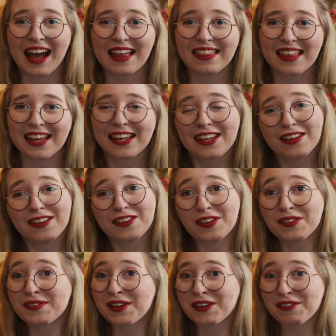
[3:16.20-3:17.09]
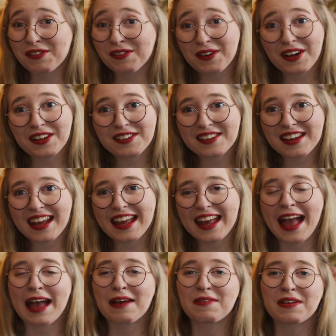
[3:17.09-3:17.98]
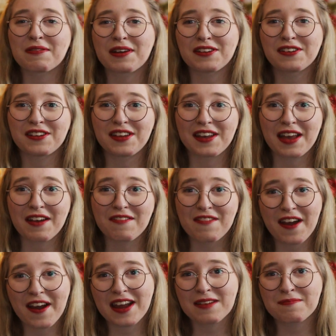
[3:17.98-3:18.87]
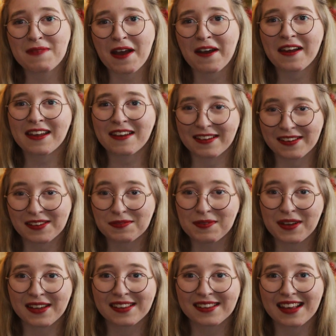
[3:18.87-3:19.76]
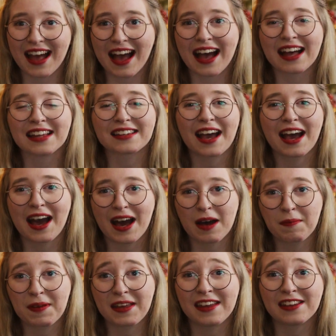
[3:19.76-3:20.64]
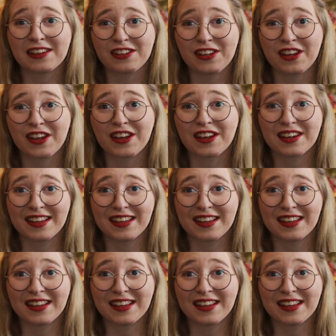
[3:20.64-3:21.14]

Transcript: Thank you so much for watching, and we wish you a very Merry Christmas and a Happy New